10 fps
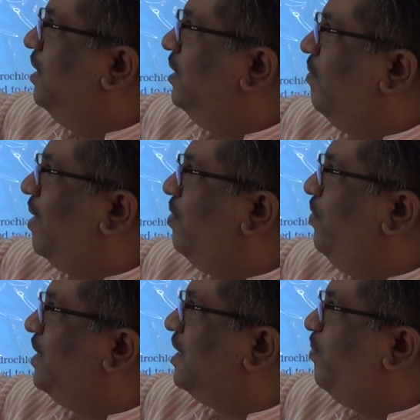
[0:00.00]
The one
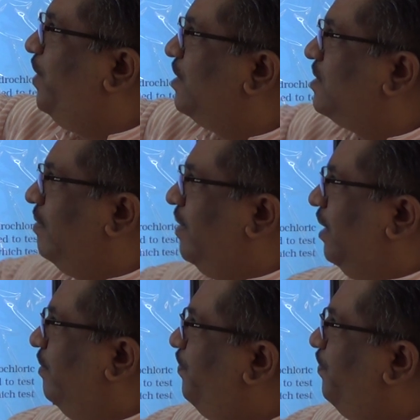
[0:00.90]
which has pH 7.